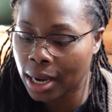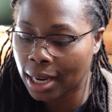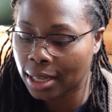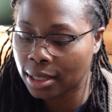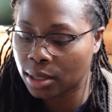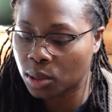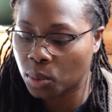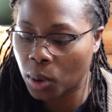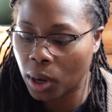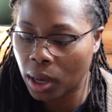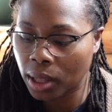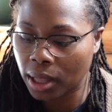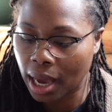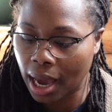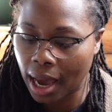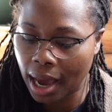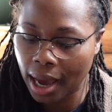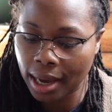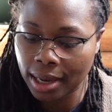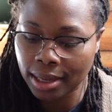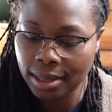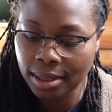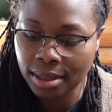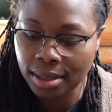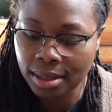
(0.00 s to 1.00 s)
as well
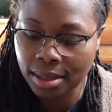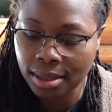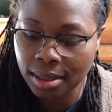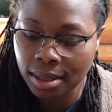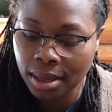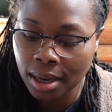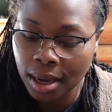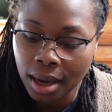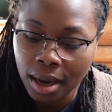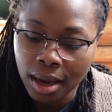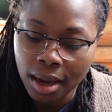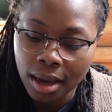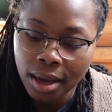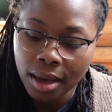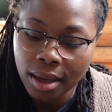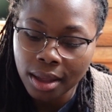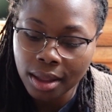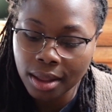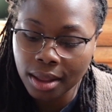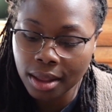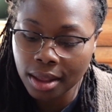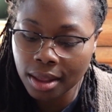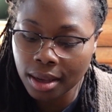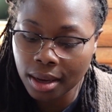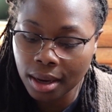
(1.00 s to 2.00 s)
as
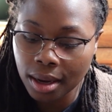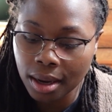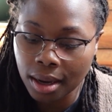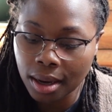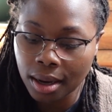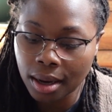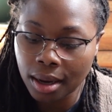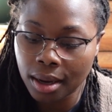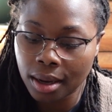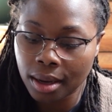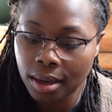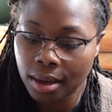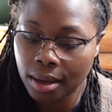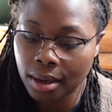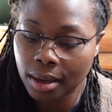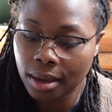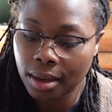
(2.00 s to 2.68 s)
the